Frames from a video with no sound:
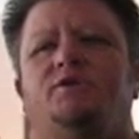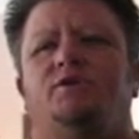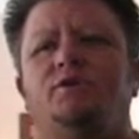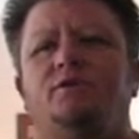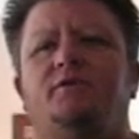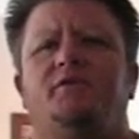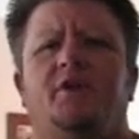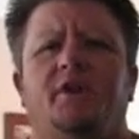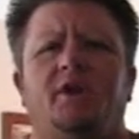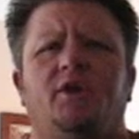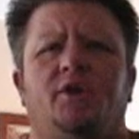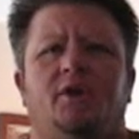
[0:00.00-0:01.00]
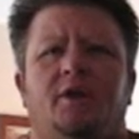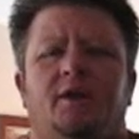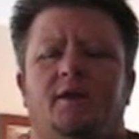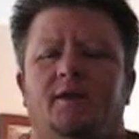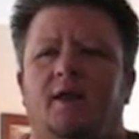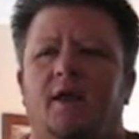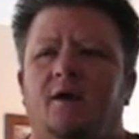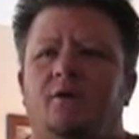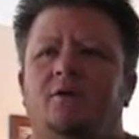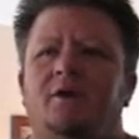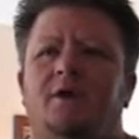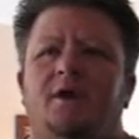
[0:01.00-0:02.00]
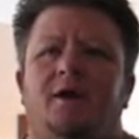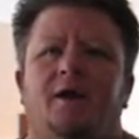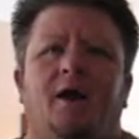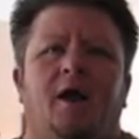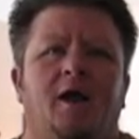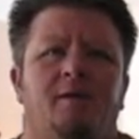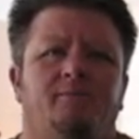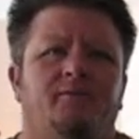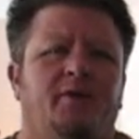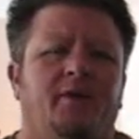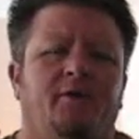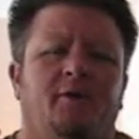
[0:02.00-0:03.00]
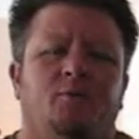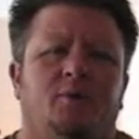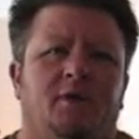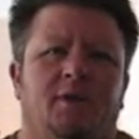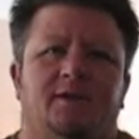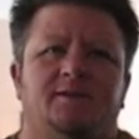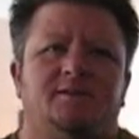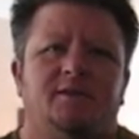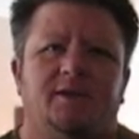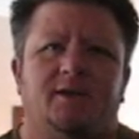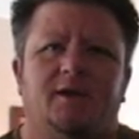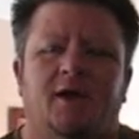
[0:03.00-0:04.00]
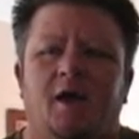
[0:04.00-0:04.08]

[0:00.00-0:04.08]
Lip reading: to feeling good. Now, I'm very realistic.